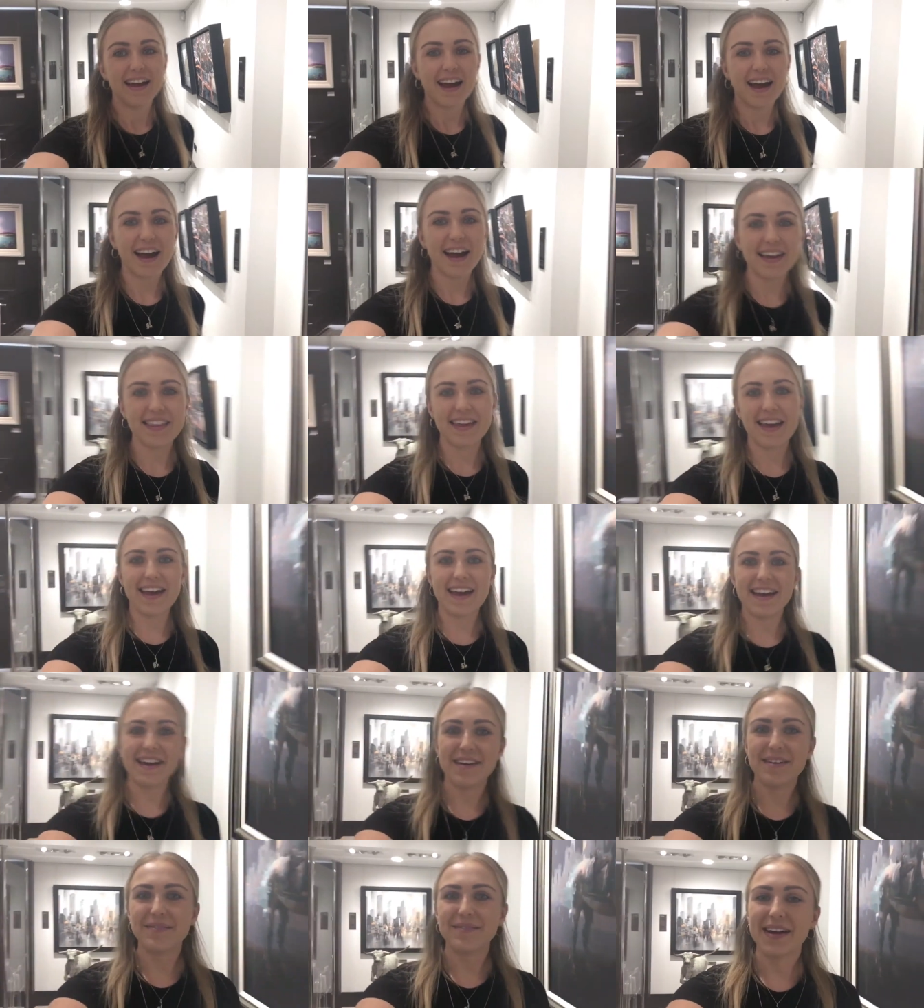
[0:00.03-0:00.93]
Hi
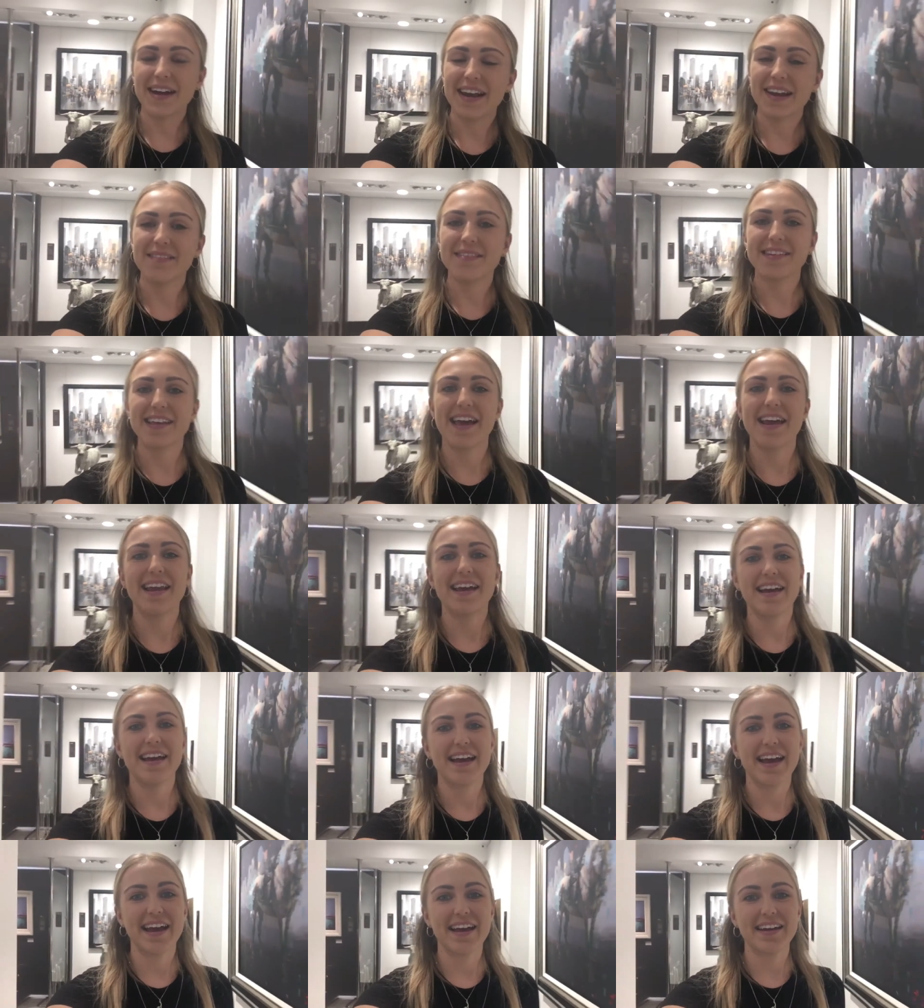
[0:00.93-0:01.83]
there, my name's
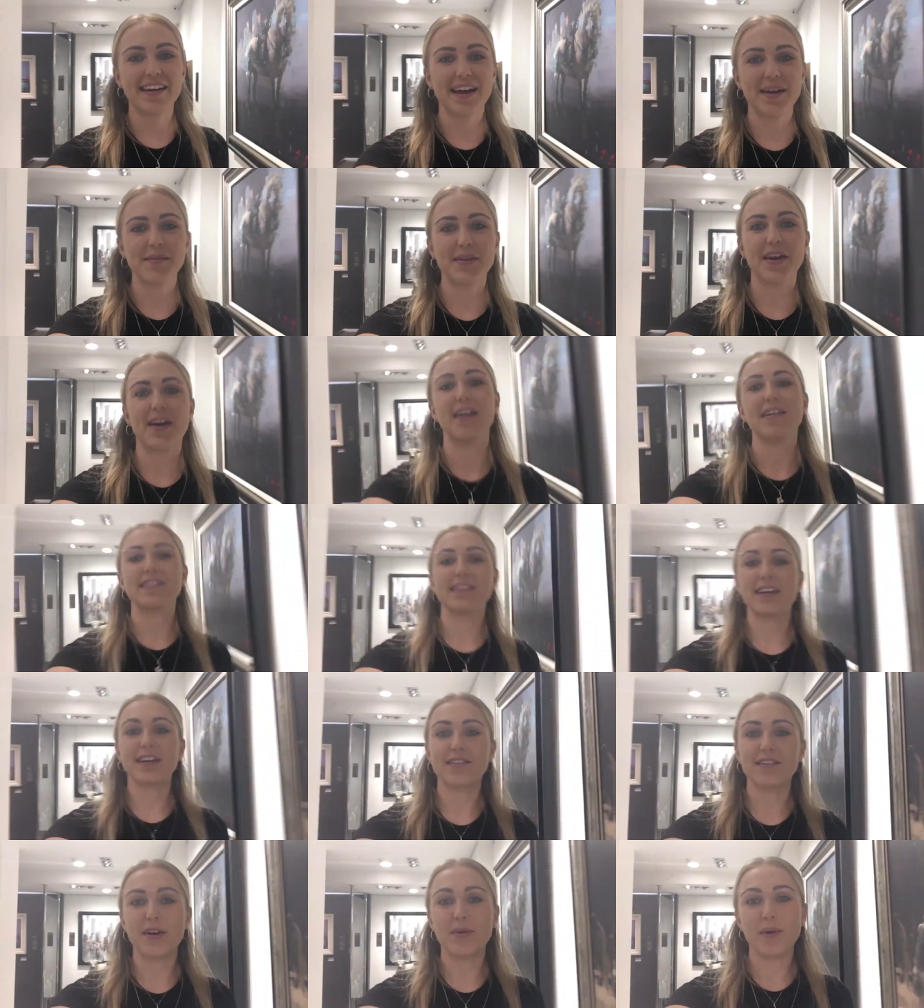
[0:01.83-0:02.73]
Ella and I'm an art
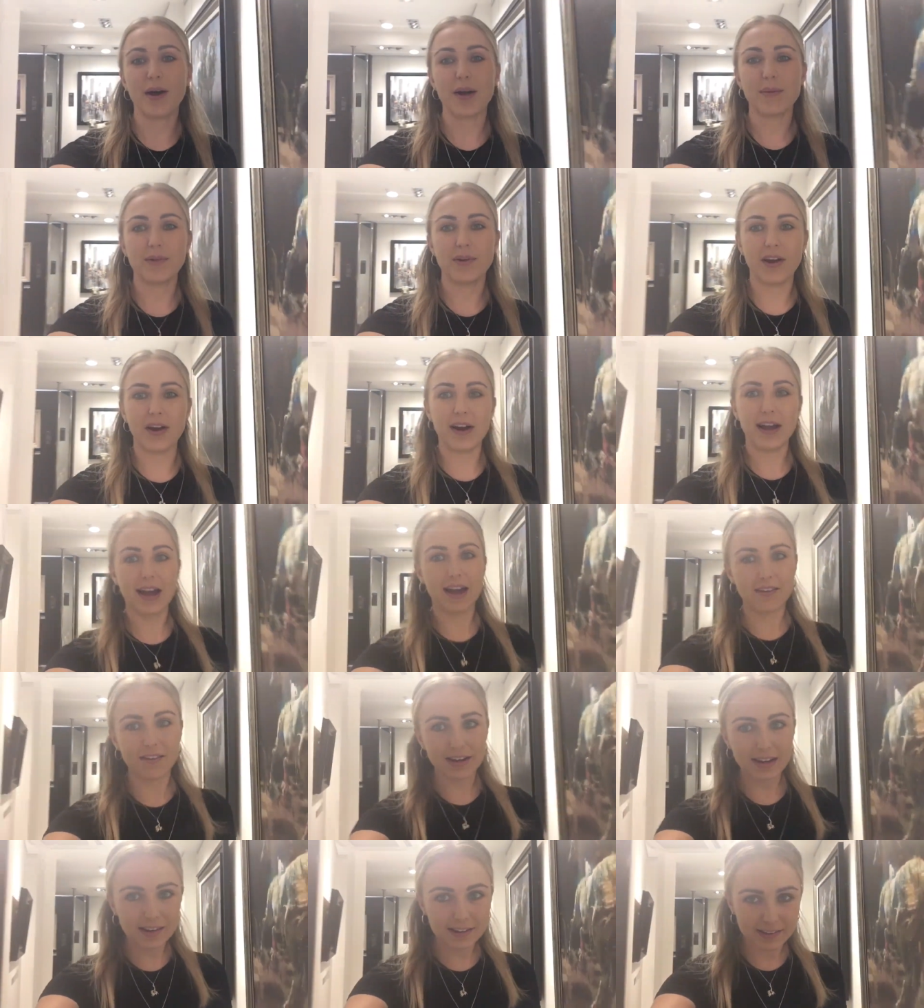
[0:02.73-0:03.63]
dealer at Whitewall Art
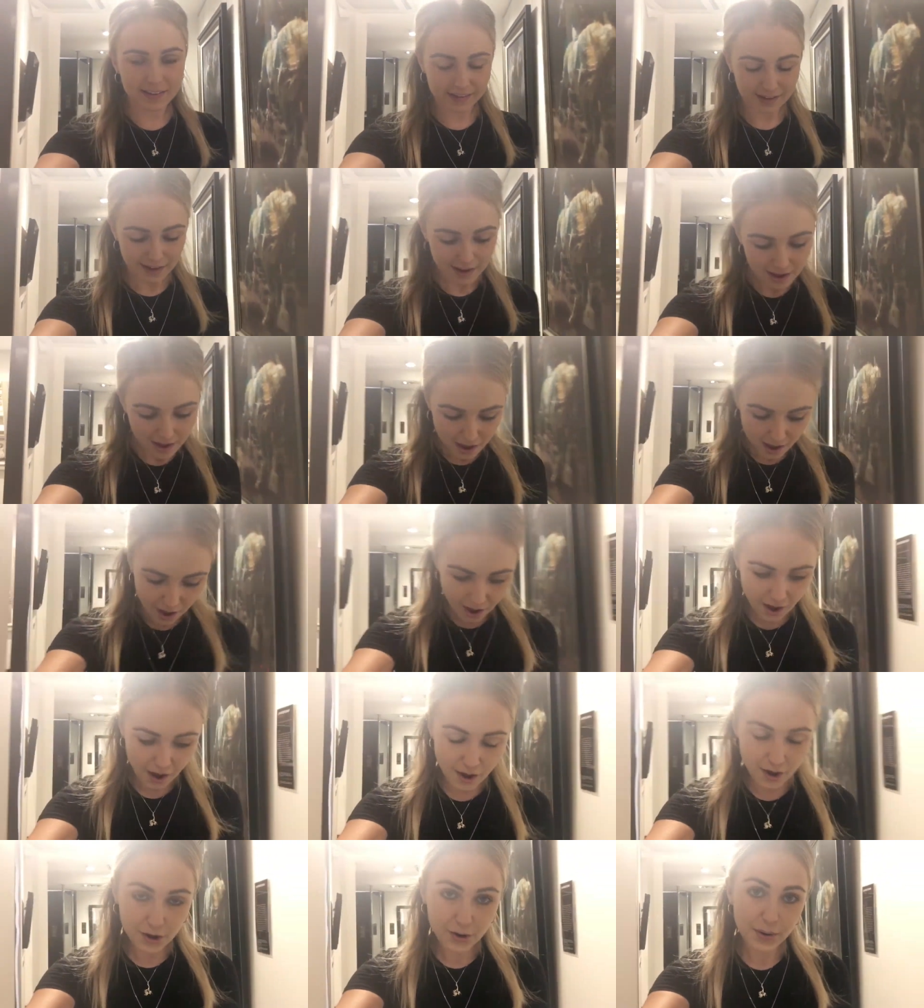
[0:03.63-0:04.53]
Galleries.
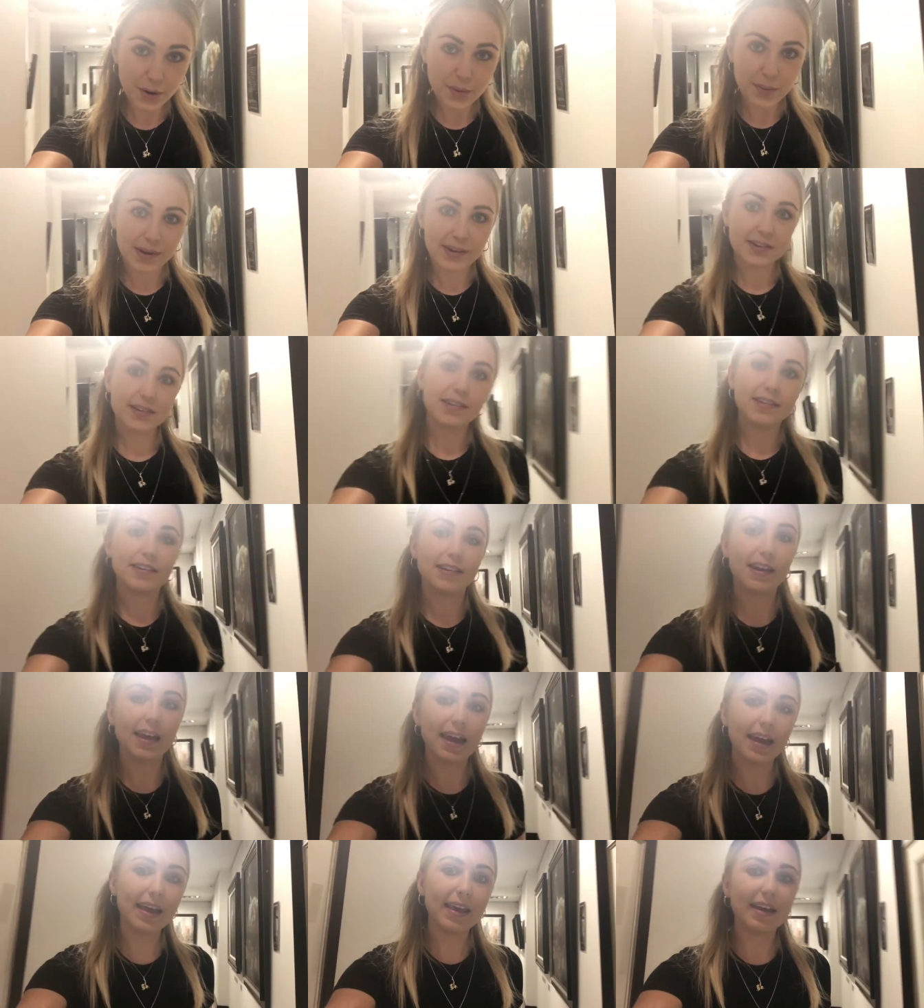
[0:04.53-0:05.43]
Uh, quick question
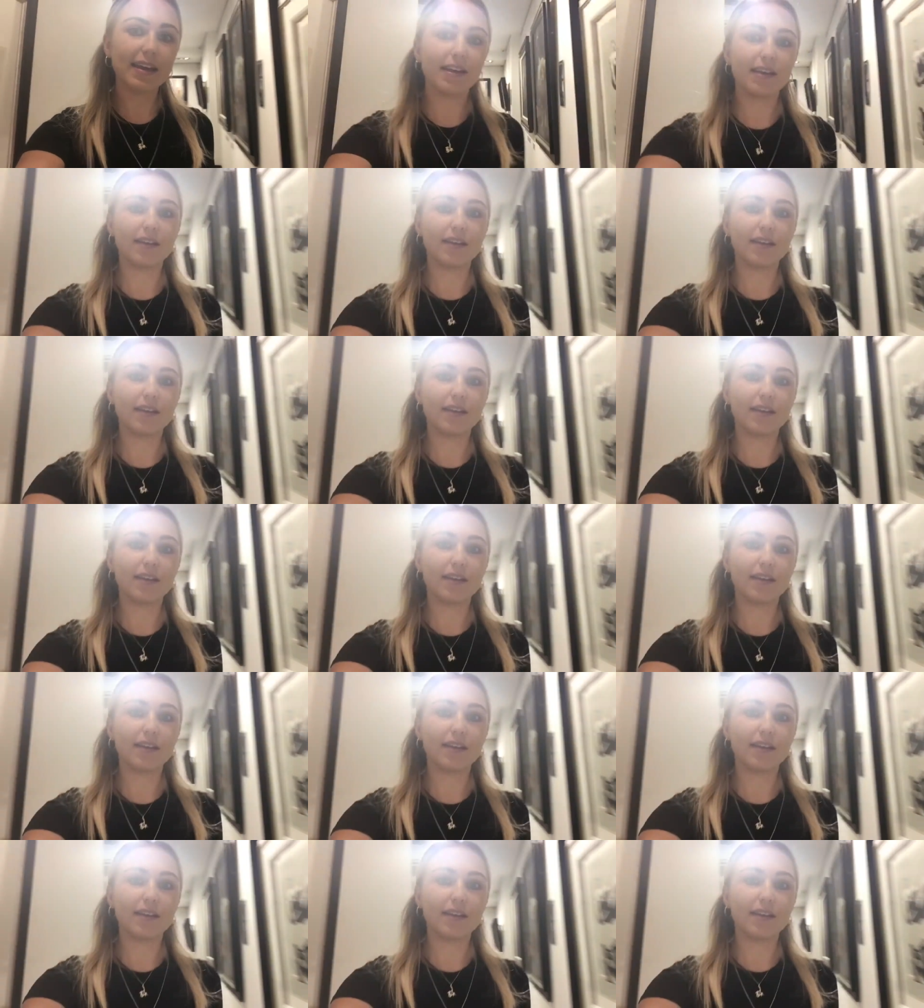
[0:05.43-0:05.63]
today